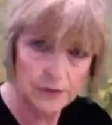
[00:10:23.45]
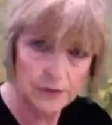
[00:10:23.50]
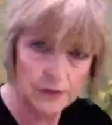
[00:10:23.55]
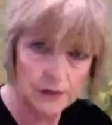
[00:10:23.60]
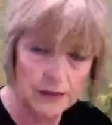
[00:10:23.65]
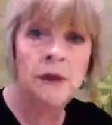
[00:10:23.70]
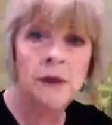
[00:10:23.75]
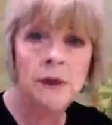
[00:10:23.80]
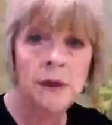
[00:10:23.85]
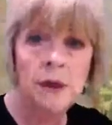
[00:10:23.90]

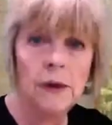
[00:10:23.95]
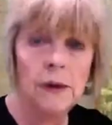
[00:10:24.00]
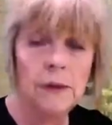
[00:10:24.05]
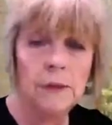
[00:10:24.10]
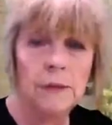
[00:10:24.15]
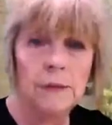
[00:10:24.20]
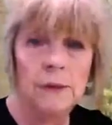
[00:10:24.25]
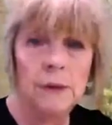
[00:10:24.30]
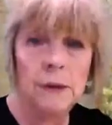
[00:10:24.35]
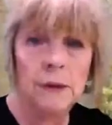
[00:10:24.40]

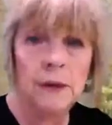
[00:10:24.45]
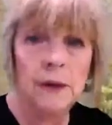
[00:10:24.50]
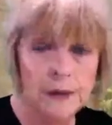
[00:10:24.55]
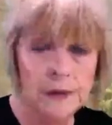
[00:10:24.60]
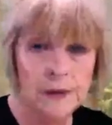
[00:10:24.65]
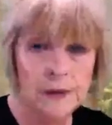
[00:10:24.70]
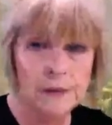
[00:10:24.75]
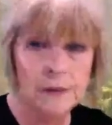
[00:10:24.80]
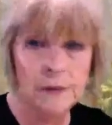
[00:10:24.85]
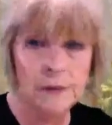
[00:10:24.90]
Virgo. I
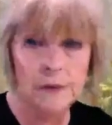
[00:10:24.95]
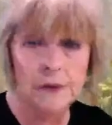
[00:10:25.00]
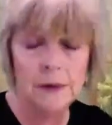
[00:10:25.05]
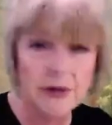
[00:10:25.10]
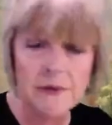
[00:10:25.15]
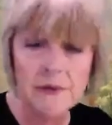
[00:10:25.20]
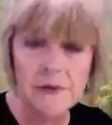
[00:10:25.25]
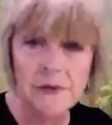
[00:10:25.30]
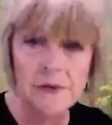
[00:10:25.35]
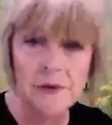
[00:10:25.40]
know
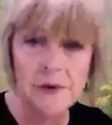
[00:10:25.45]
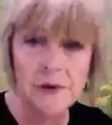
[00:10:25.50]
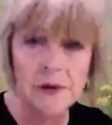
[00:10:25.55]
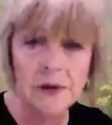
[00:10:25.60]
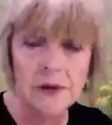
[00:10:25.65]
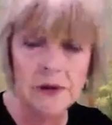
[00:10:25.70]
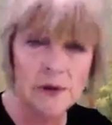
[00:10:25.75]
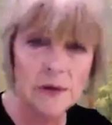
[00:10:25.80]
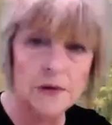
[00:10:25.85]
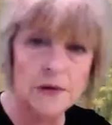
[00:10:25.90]
several
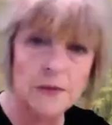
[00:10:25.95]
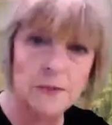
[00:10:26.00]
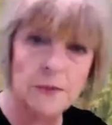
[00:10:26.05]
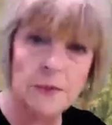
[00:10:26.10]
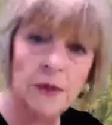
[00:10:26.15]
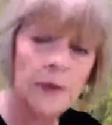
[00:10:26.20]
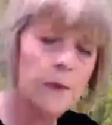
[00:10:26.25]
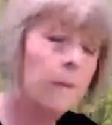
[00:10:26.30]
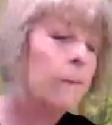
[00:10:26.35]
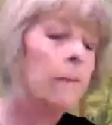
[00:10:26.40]
Virgos,
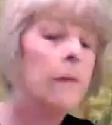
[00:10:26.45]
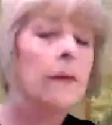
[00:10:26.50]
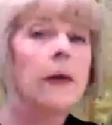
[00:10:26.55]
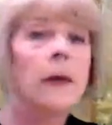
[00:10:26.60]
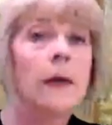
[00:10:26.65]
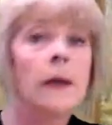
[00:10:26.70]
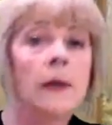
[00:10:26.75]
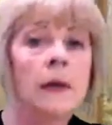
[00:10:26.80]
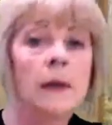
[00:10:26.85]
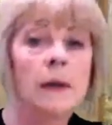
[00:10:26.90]
but
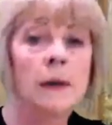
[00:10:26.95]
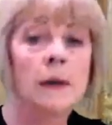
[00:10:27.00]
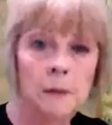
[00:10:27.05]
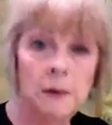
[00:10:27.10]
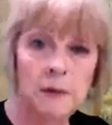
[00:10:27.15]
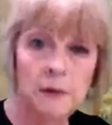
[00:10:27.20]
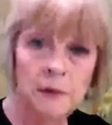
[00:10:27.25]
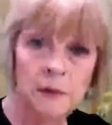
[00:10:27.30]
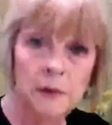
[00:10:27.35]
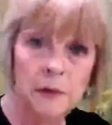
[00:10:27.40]
my
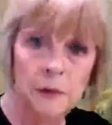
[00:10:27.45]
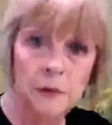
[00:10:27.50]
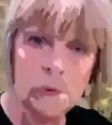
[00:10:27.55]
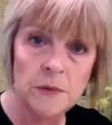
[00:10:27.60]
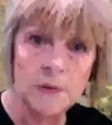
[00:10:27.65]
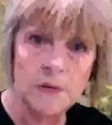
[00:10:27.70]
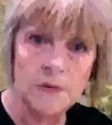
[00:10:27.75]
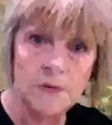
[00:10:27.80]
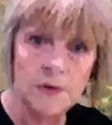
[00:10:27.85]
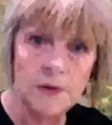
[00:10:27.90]
brother-in-law
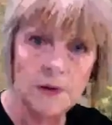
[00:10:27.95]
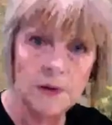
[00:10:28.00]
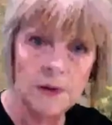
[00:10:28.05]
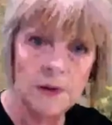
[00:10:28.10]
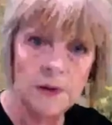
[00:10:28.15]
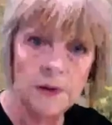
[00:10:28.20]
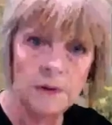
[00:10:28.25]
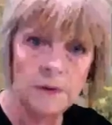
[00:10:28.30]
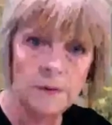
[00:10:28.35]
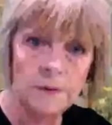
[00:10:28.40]
was a
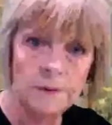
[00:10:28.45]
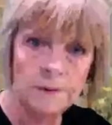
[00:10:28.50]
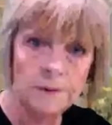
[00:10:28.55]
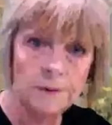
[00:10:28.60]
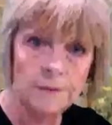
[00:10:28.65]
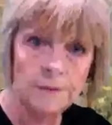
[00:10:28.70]
Virgo.